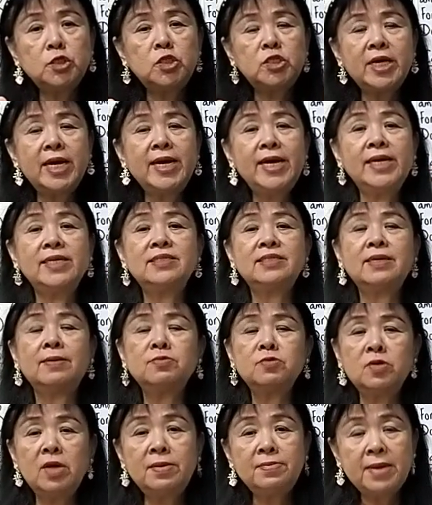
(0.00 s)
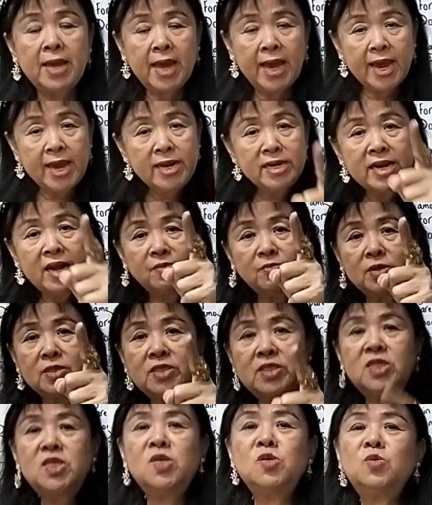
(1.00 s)
share and subscribe, and I will
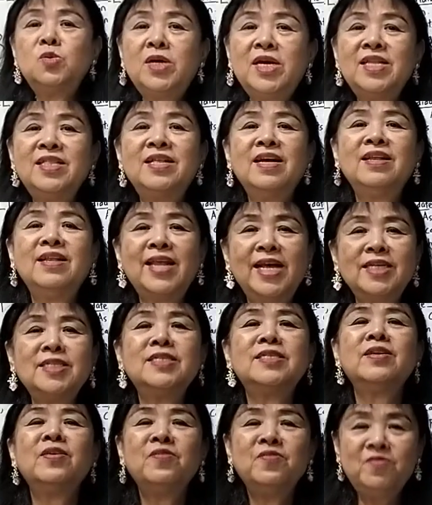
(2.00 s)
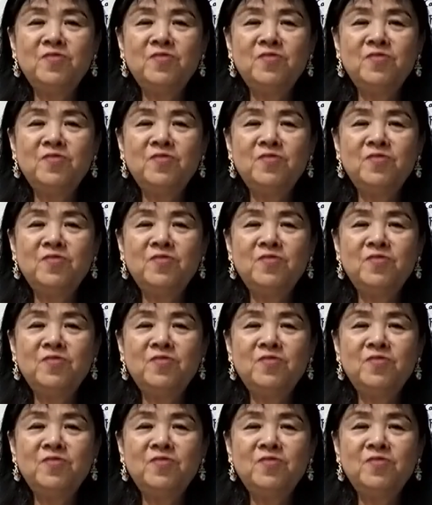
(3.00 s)
see you in the next